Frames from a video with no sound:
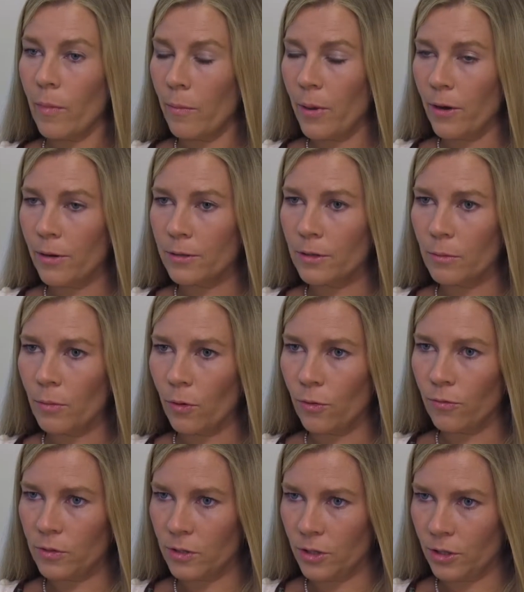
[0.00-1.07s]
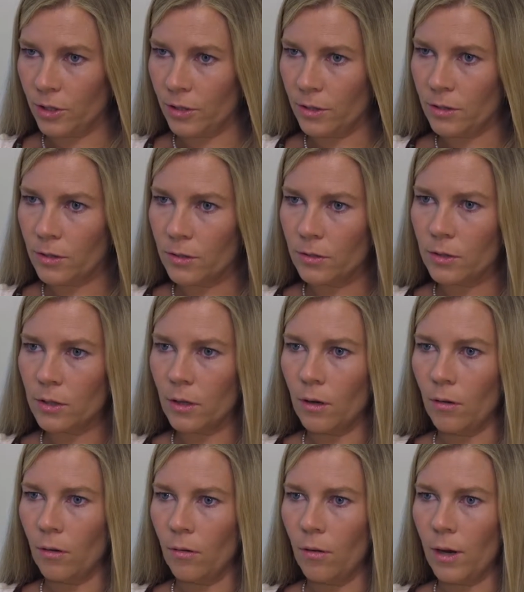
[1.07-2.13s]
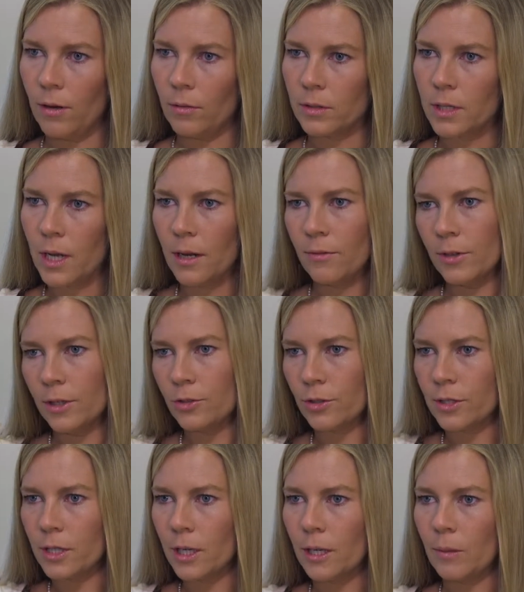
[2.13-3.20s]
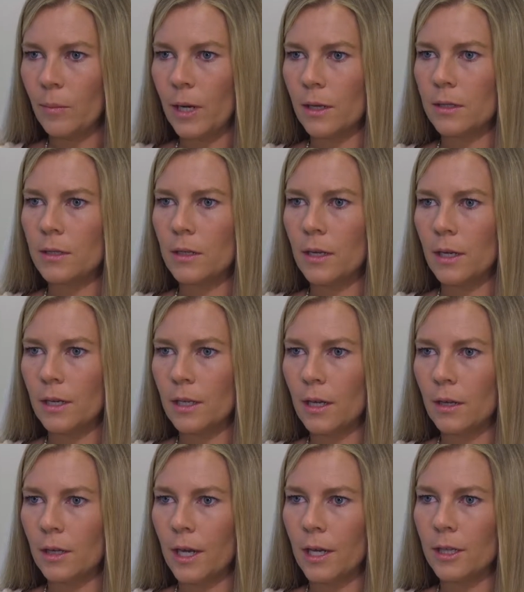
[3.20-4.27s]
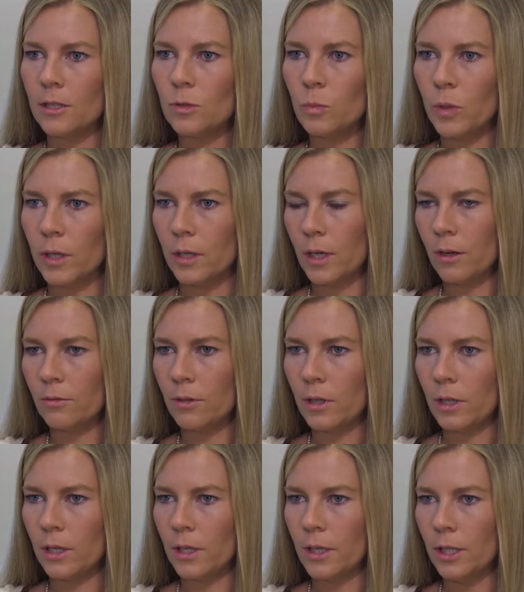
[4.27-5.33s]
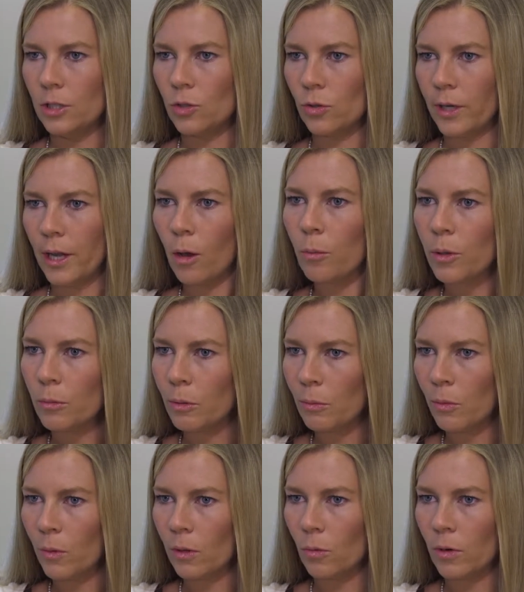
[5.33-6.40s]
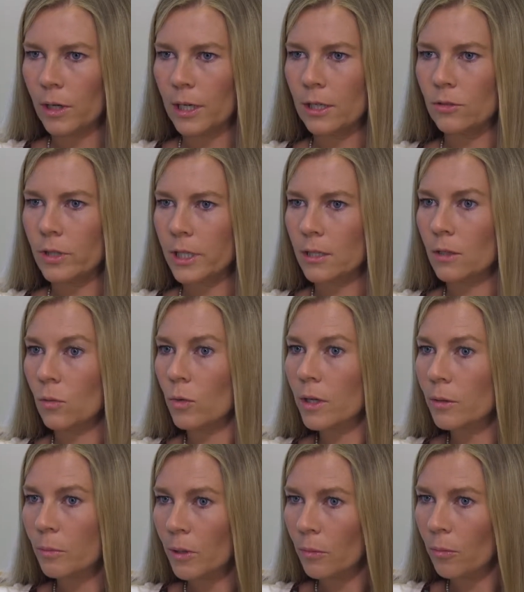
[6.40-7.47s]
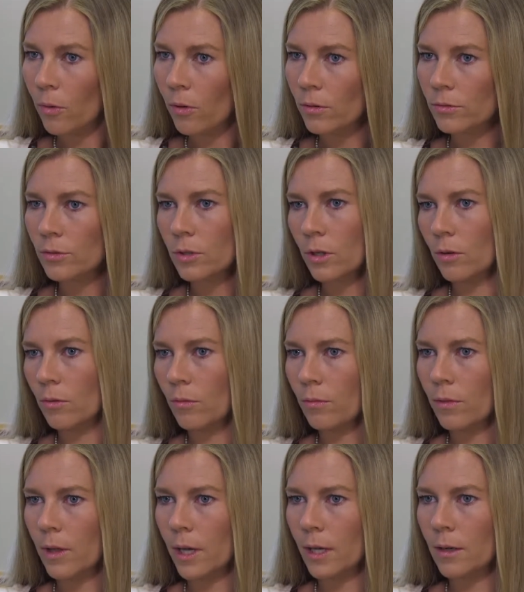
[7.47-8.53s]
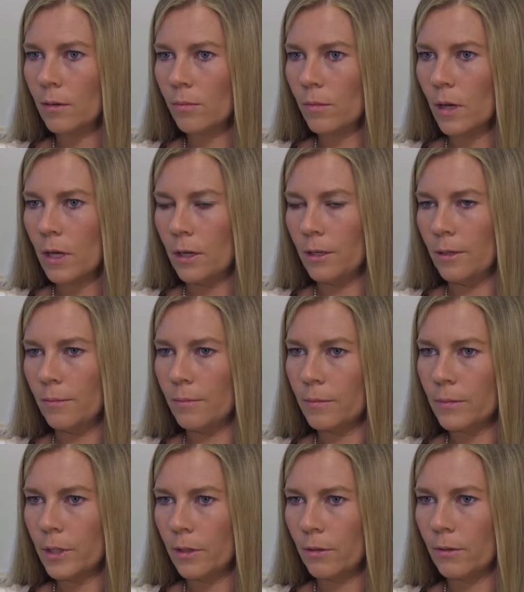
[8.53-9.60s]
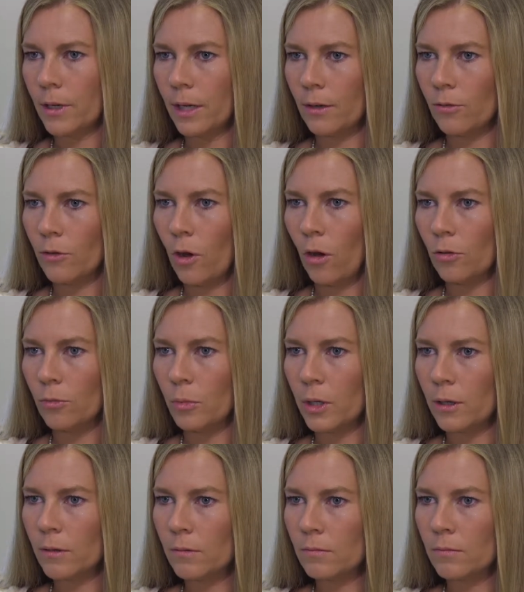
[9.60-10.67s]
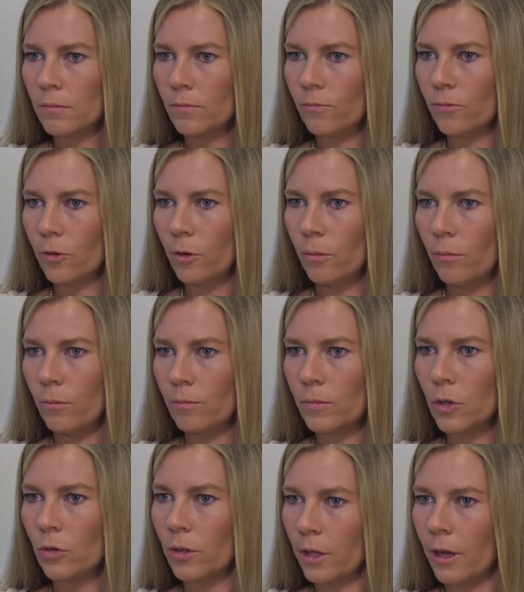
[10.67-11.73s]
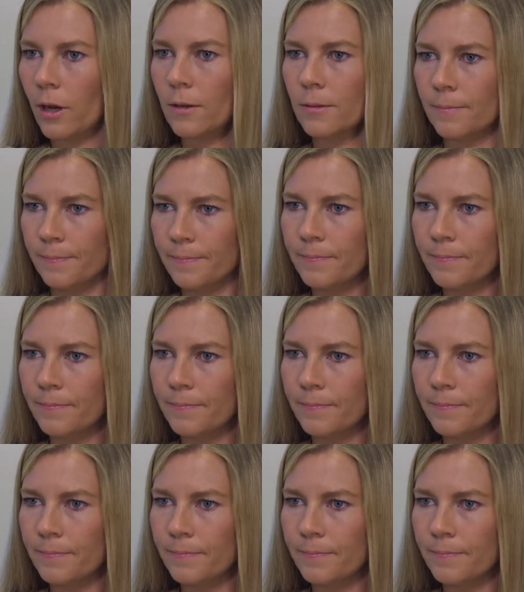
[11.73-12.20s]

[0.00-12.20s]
my parents are both physicians, so I was kind of interested in medicine at a young age, but I really enjoy helping people and working directly with people, so that kind of called me from early on.